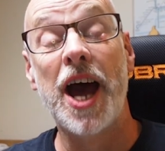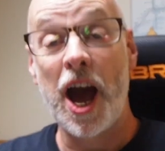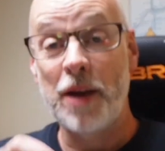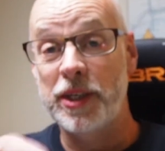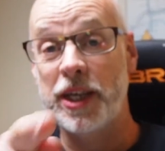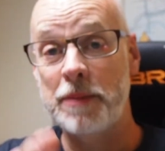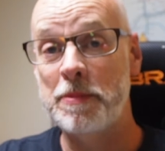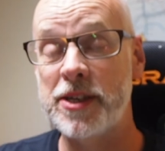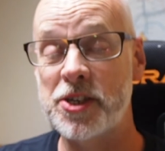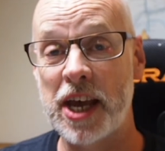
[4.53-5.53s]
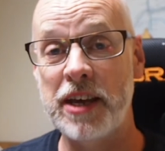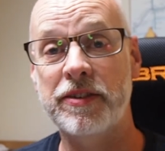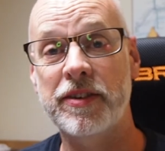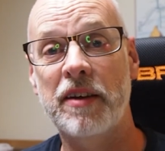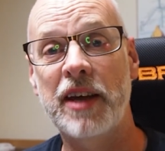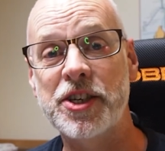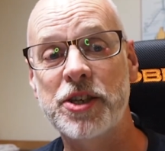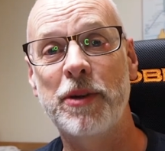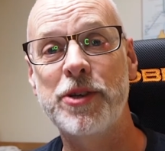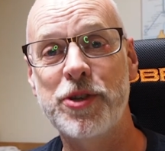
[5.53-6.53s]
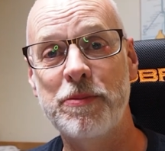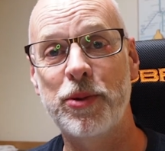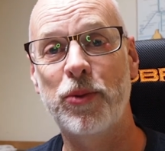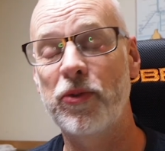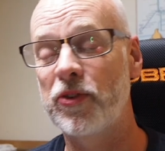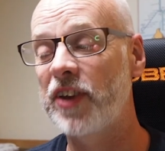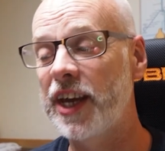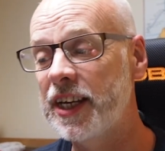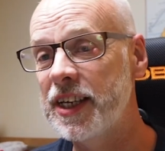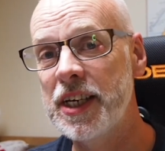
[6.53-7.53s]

Hope you're keeping safe, that's the most important thing.